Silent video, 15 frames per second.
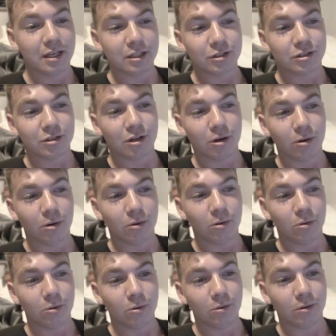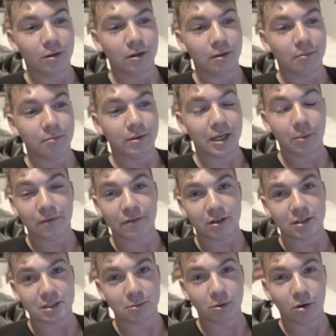So yeah, we've
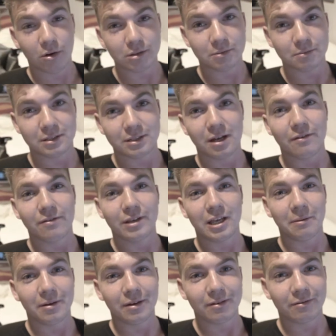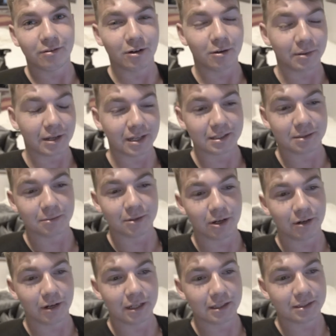got some awesome stuff coming from Custom
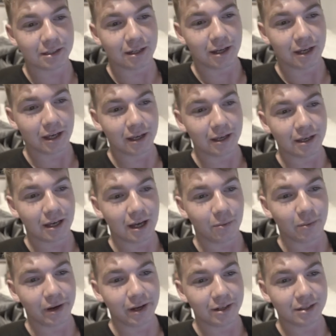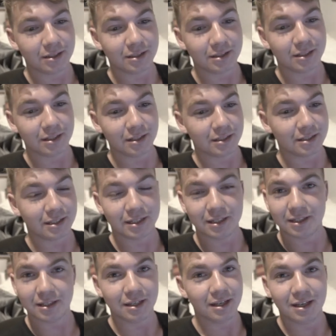Coatings. I can't wait to
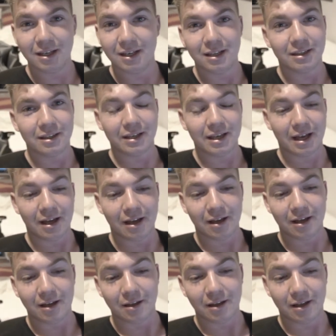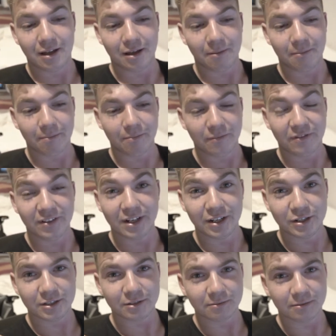see the car um,
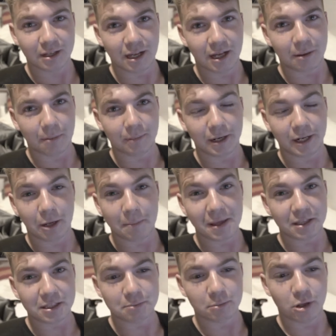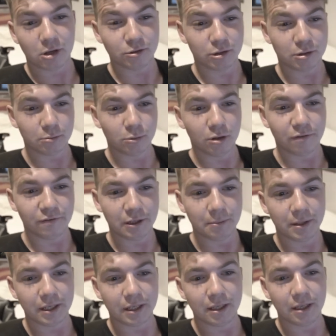finished. Um, I'm going to go back there tomorrow and do some more
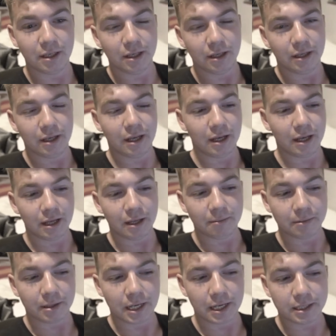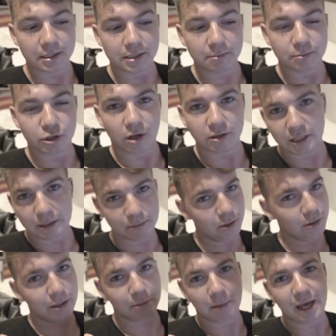filming, um, get some shots of them
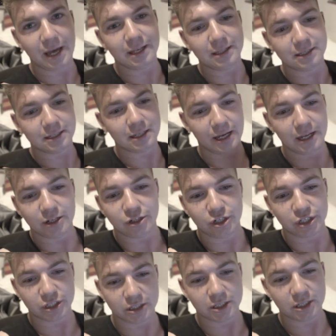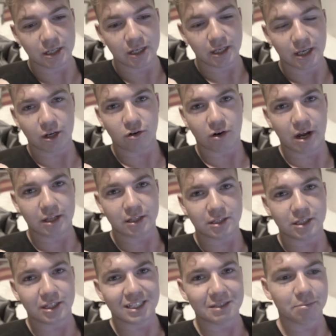doing the paint and just get Grant
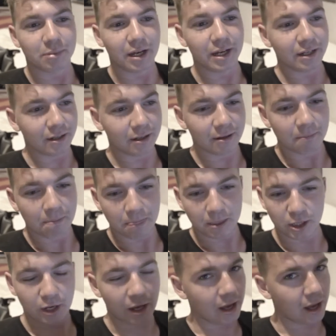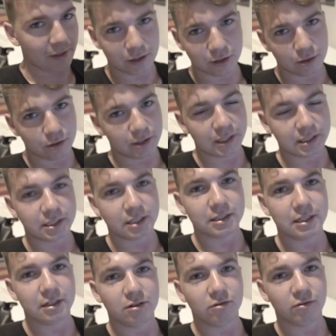to explain, you know, how they do things, because
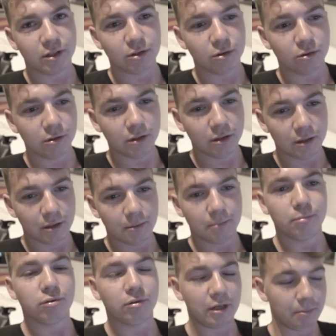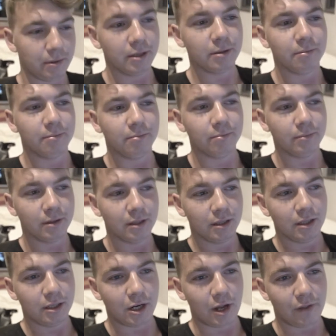they're a real premium,
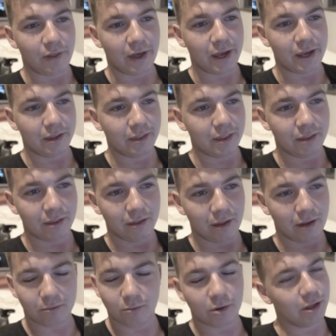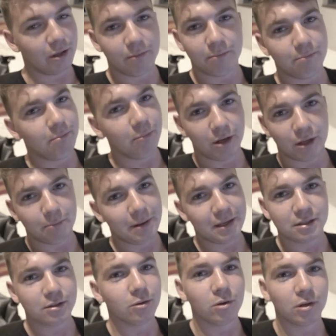you know, they are one of the one of the
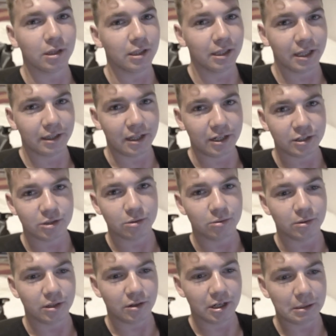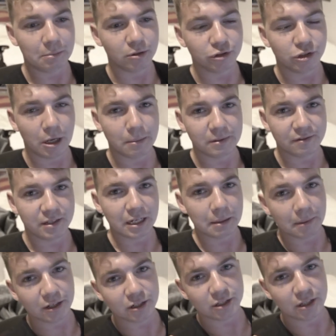best in Auckland. Like, they just do incredible jobs. I've seen a
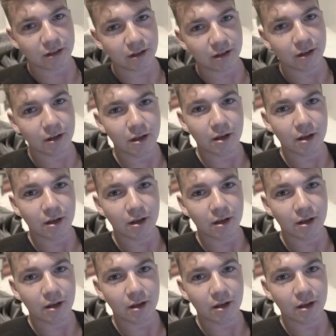bunch of their